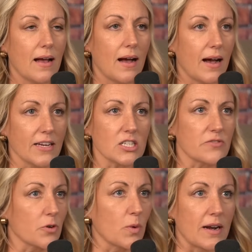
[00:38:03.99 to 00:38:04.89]
I just,
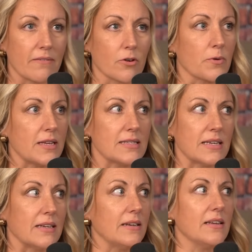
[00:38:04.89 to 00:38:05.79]
for whatever
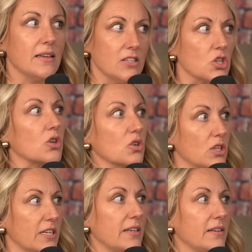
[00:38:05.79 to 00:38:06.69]
reason,
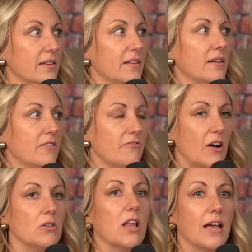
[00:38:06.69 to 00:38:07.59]
internally
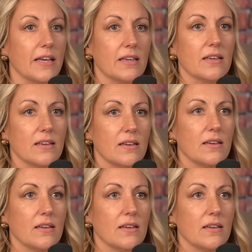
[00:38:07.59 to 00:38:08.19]
felt like